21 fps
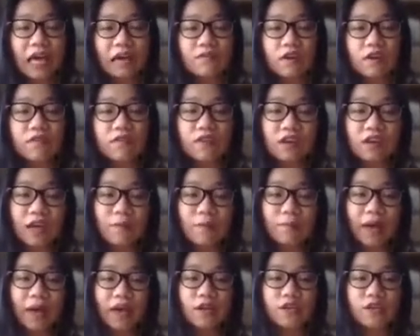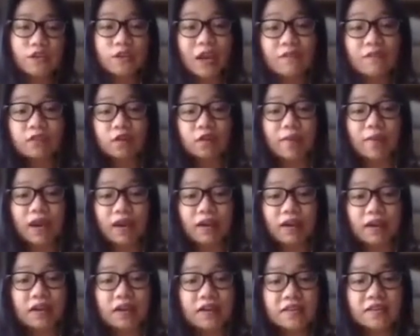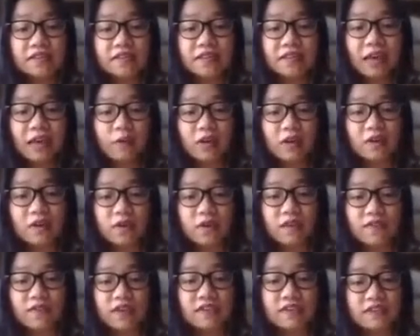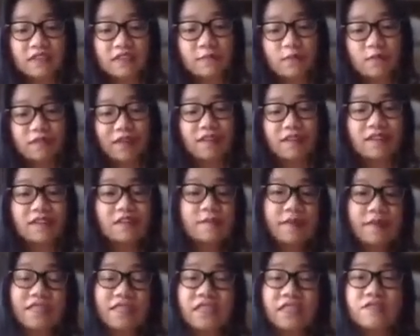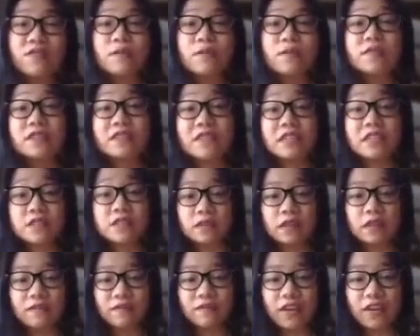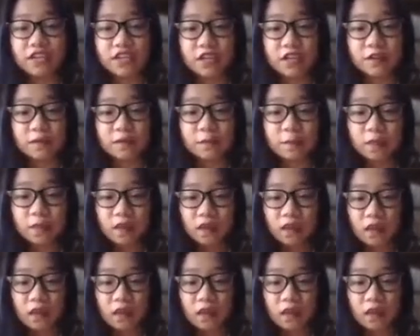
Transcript: have overcome biogeographical barriers that would have previously prevented species from successful invasion.